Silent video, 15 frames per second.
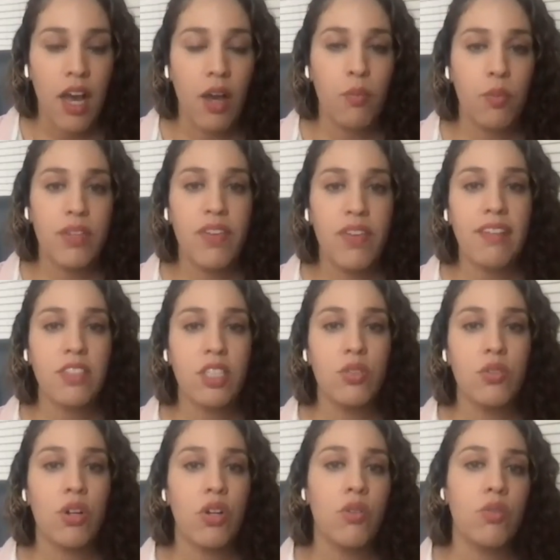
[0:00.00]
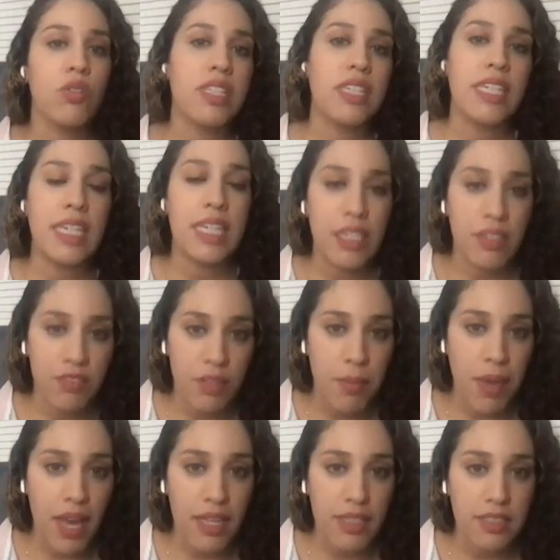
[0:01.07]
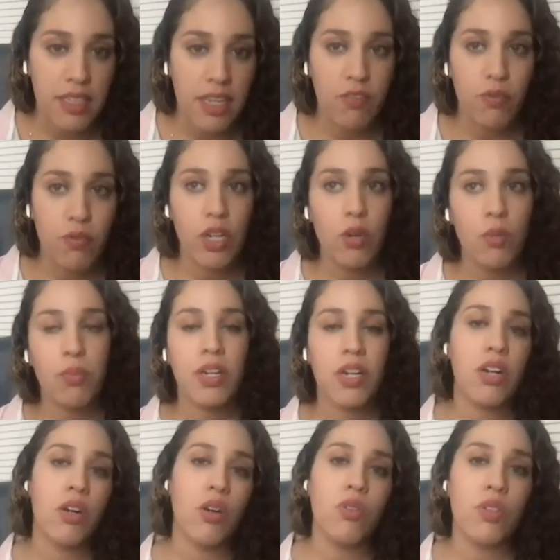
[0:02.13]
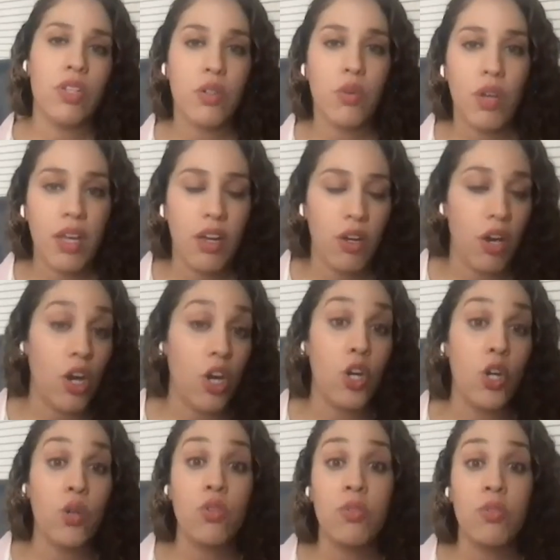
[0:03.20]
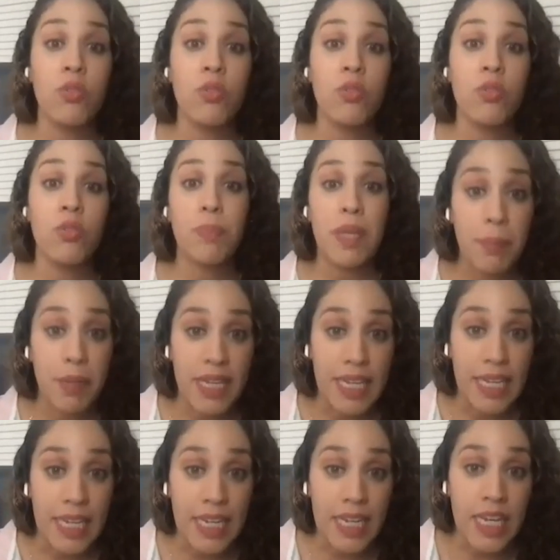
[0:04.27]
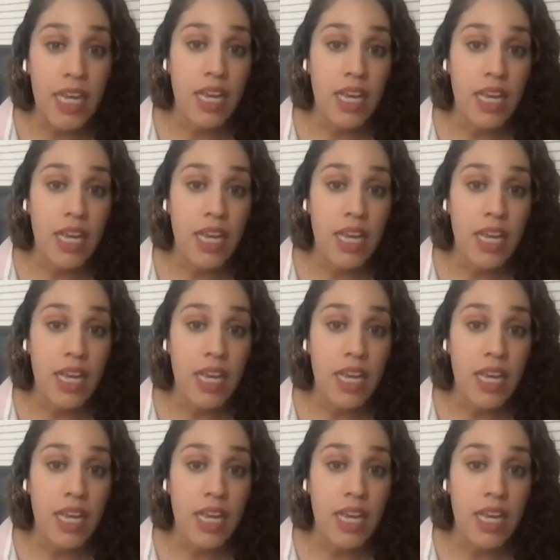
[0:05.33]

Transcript: We've had to do our own cleaning of the mask. If we don't bring our own PPE,